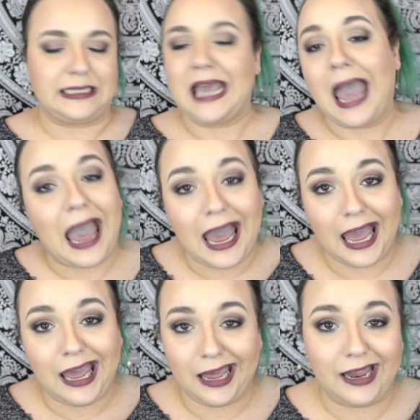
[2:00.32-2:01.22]
a
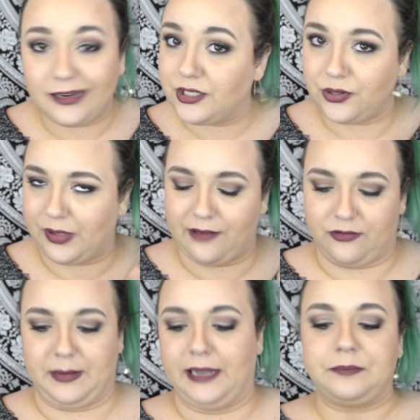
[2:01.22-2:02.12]
tad too light
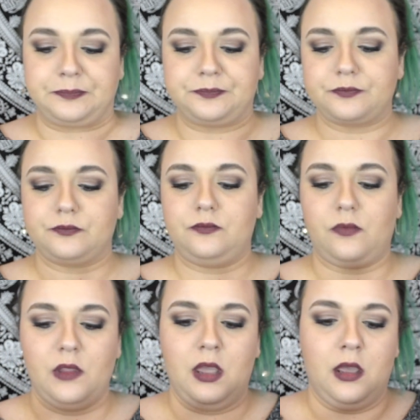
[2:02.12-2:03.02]
for me.
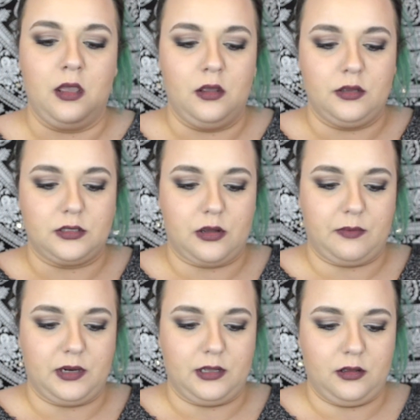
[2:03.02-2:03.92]
So
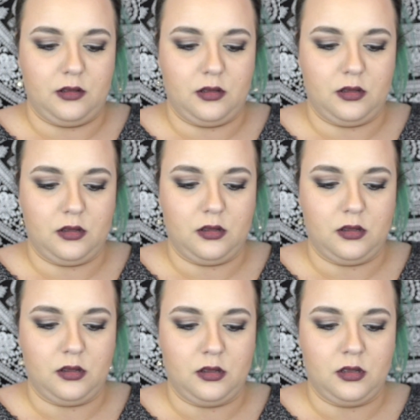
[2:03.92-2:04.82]
I'm going
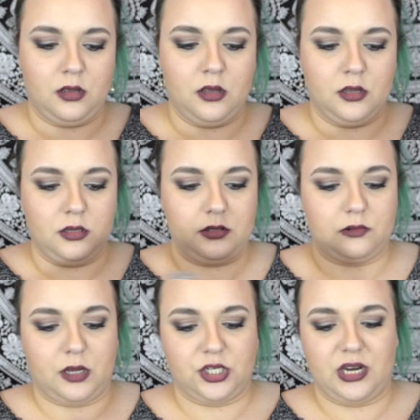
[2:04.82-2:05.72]
to
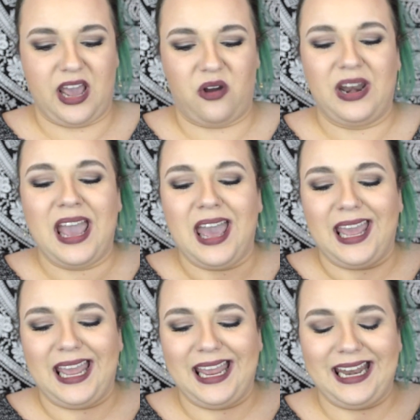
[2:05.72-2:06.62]
swatch it out.
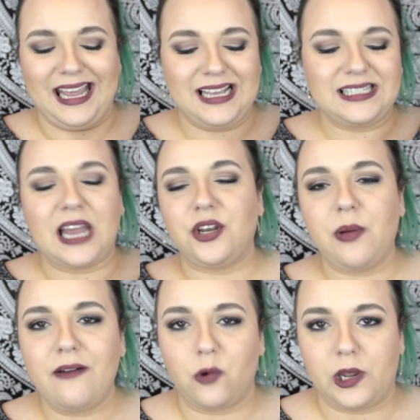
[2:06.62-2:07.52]
It is, I do
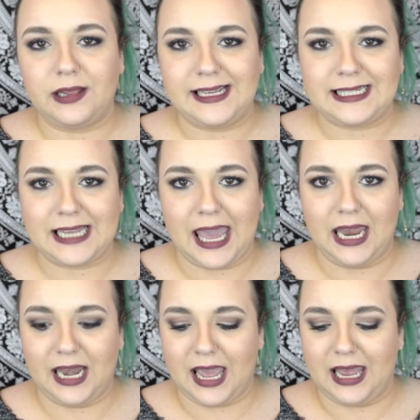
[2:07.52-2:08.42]
have oily
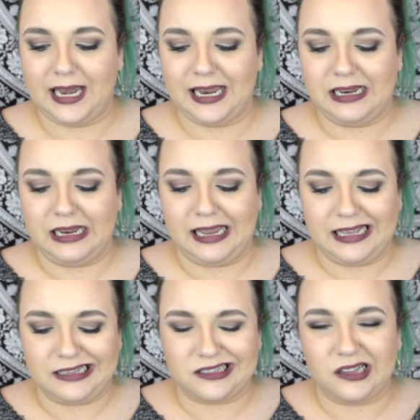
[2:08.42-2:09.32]
skin, and it
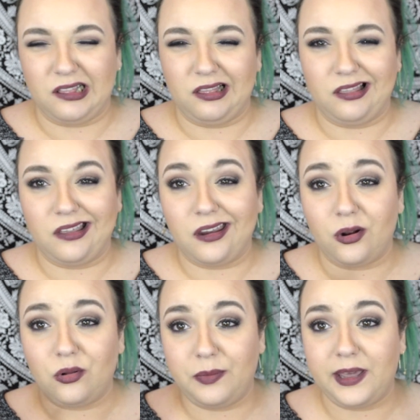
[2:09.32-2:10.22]
is a
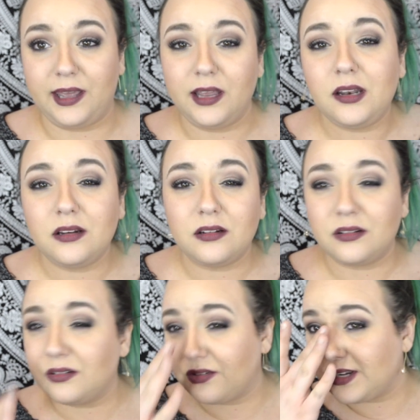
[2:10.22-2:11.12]
little bit
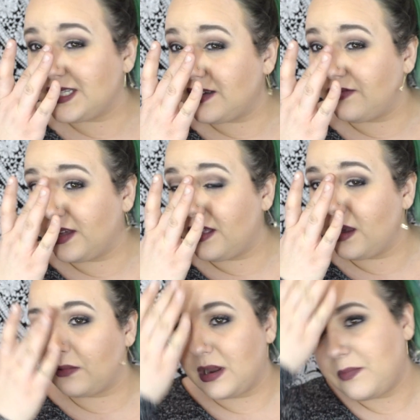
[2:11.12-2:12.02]
greasy
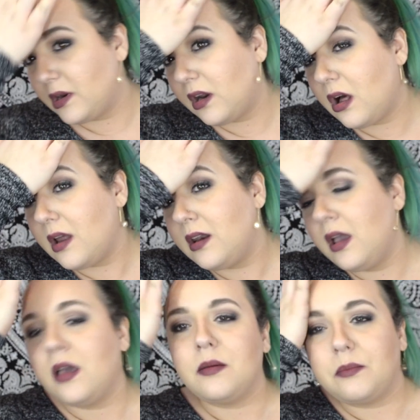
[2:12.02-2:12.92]
feeling when I put it on.
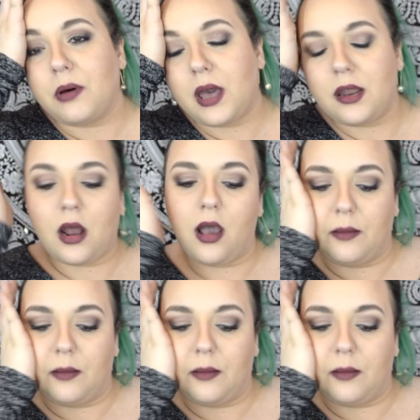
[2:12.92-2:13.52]
But